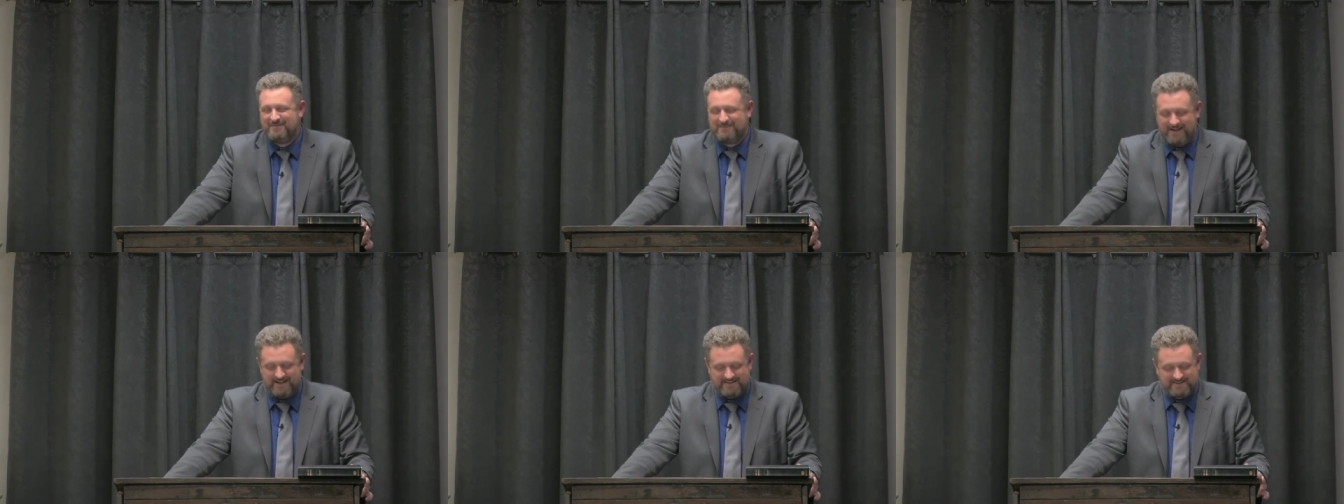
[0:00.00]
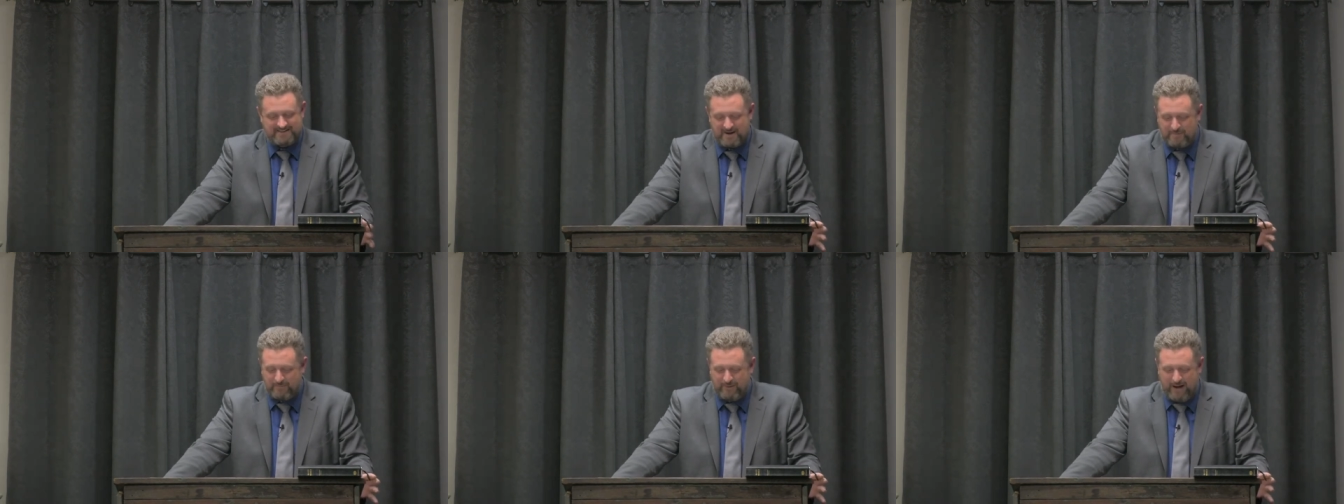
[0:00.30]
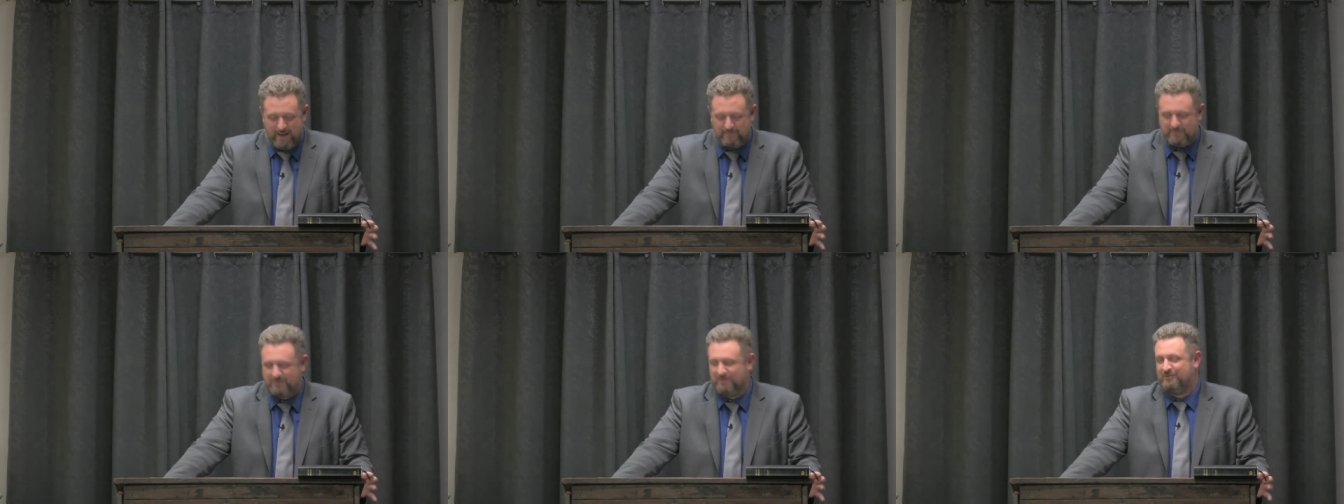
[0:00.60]
That's not a
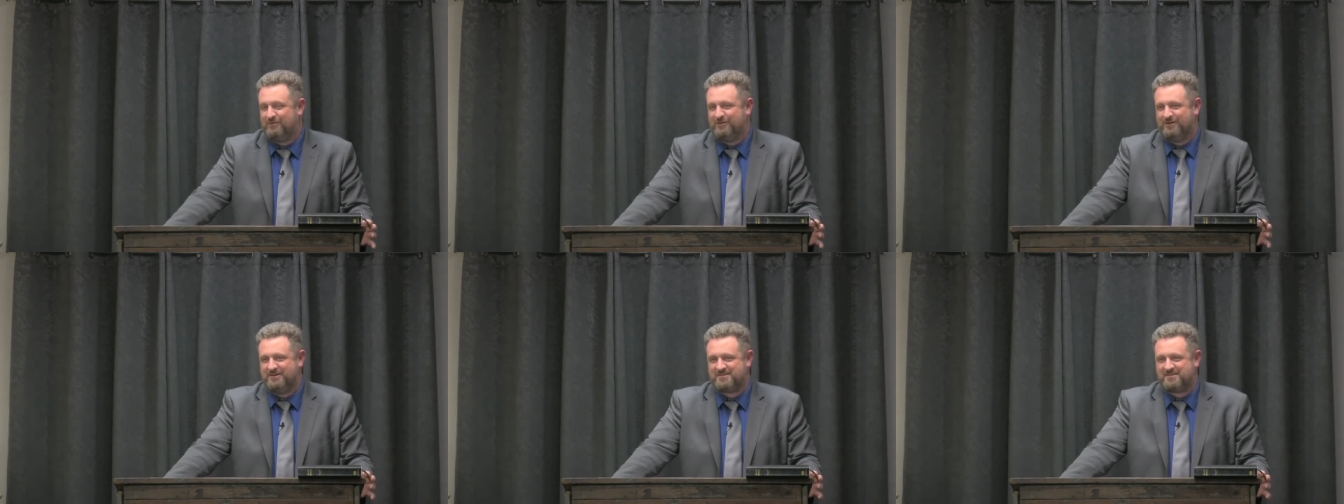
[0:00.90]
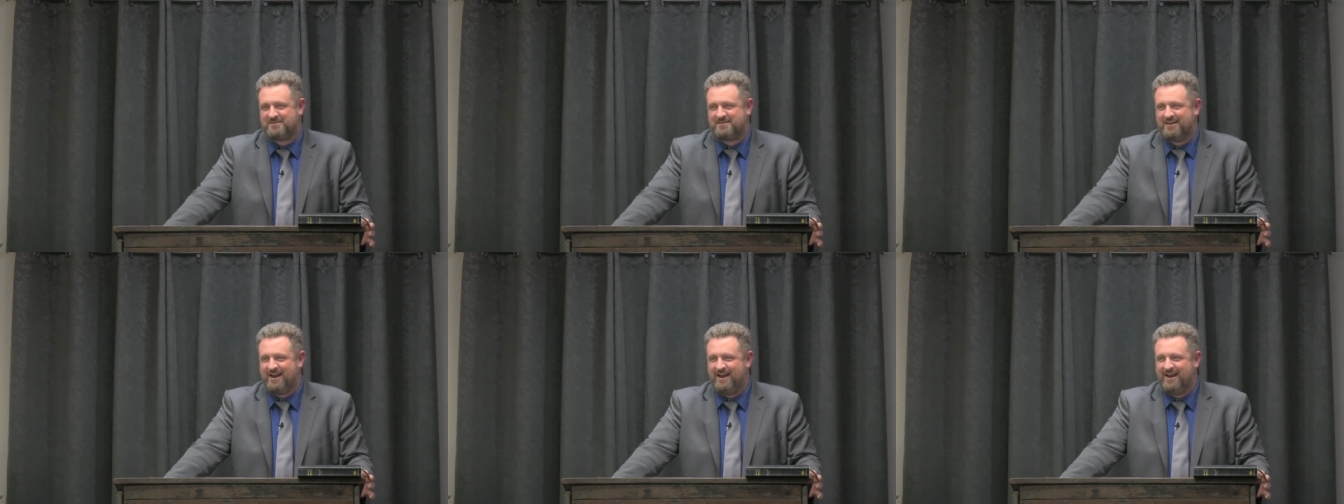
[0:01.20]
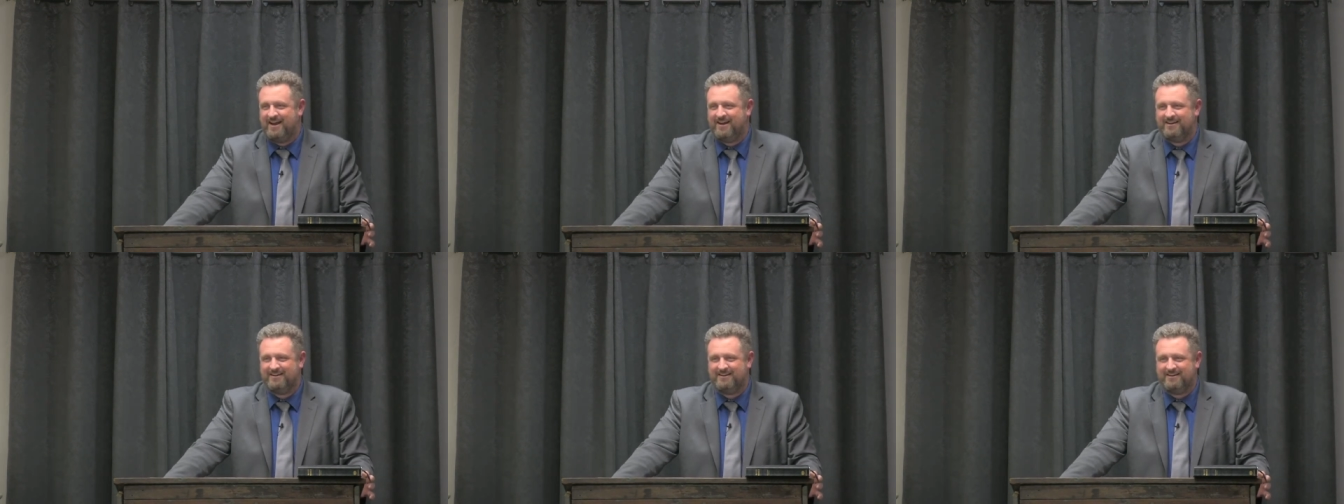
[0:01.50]
popular verse
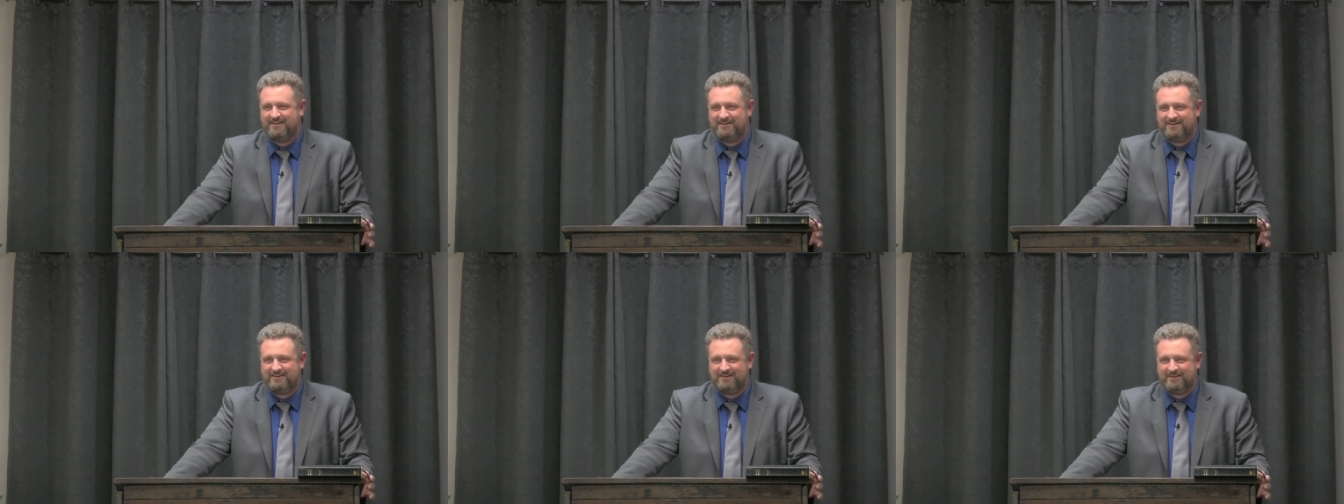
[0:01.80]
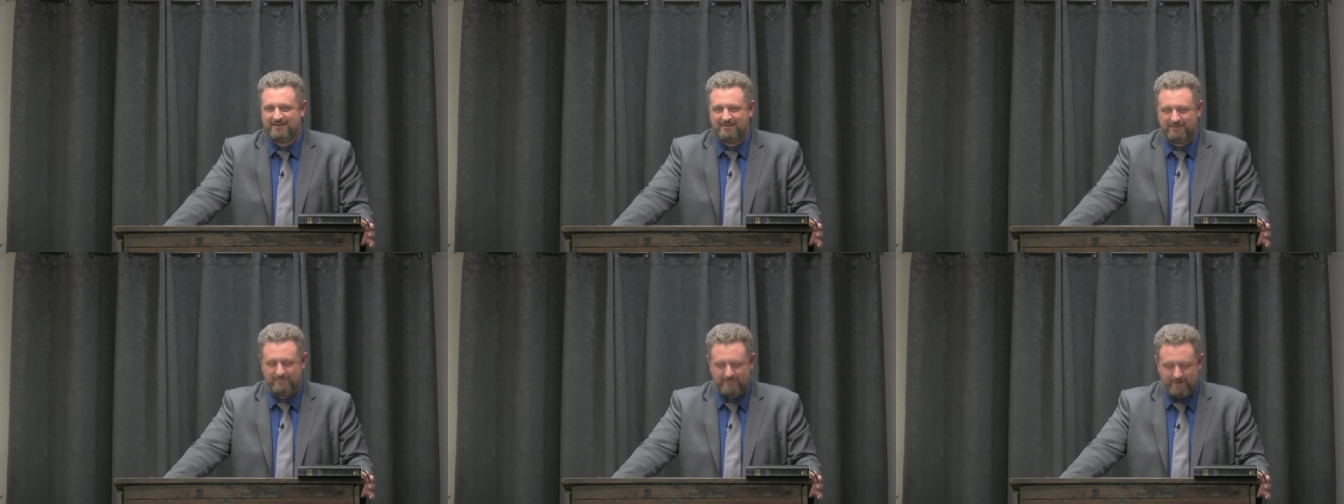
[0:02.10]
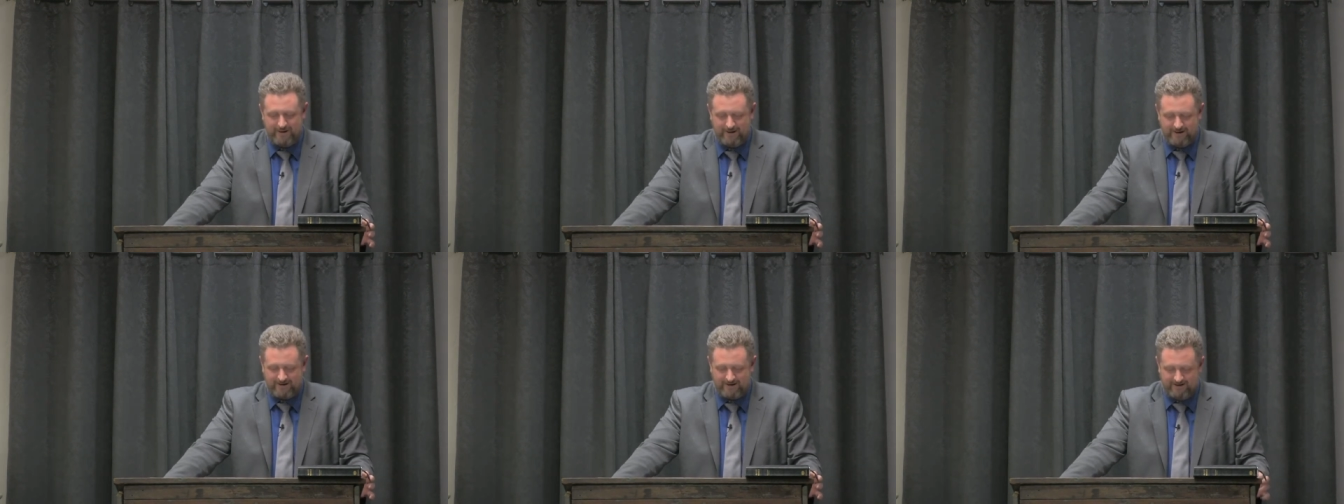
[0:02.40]
today in, in
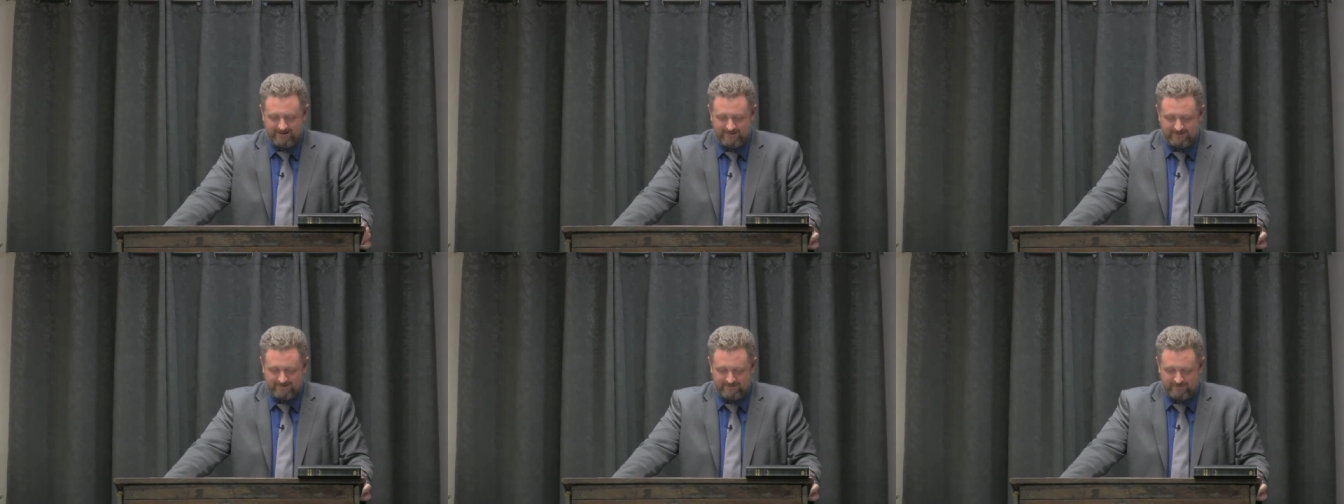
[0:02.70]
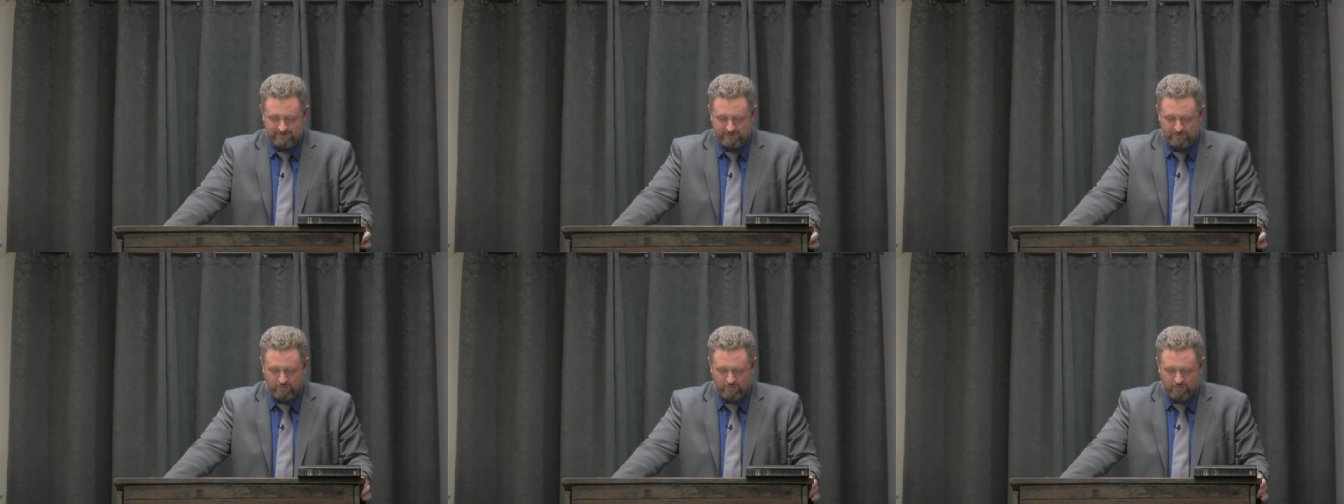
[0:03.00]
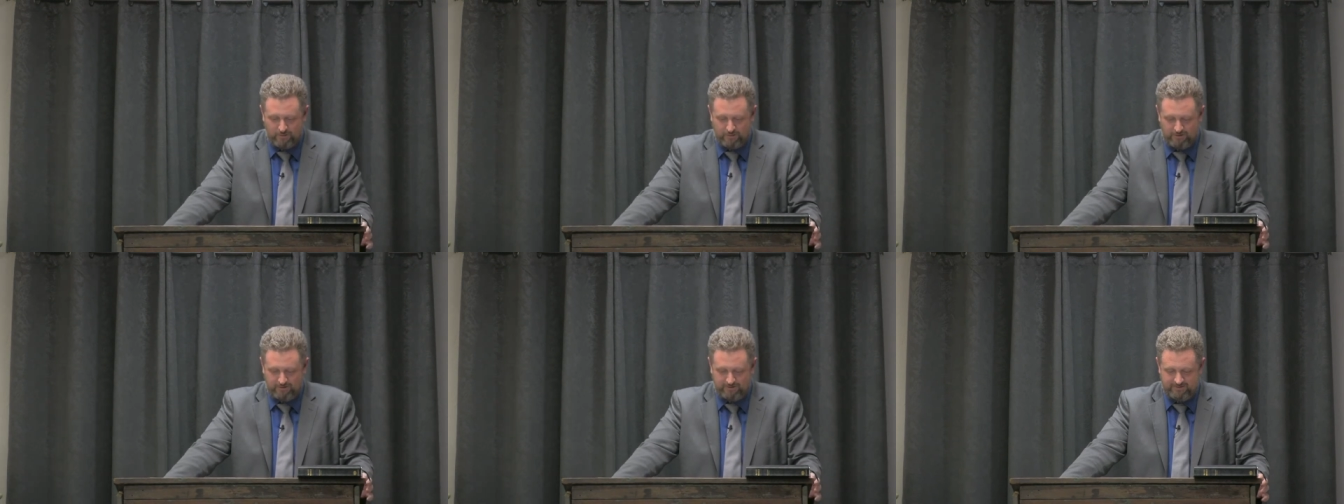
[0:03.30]
America or the
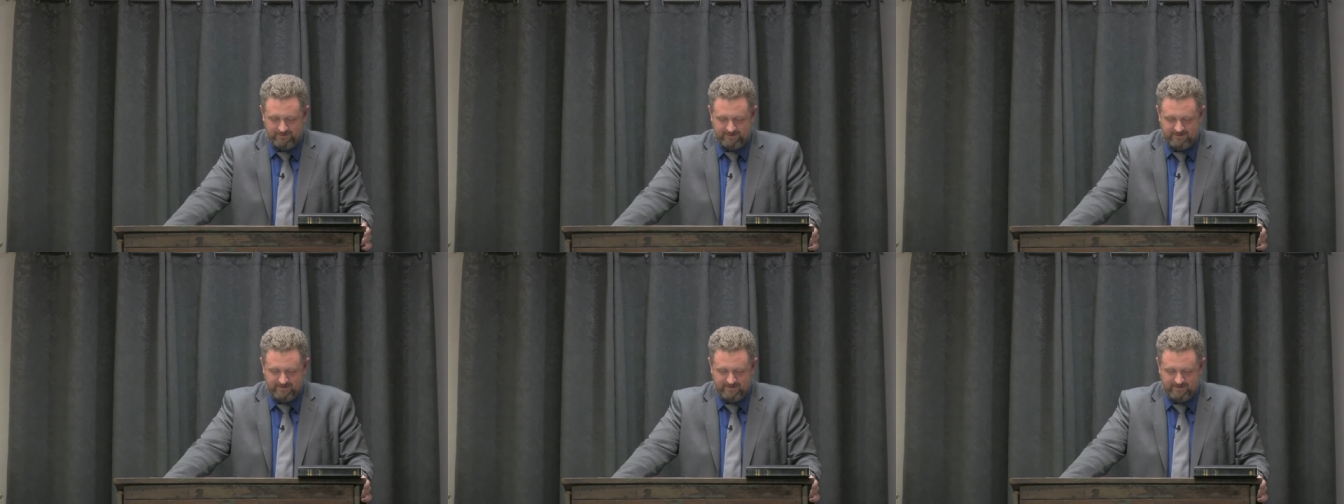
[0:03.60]
world.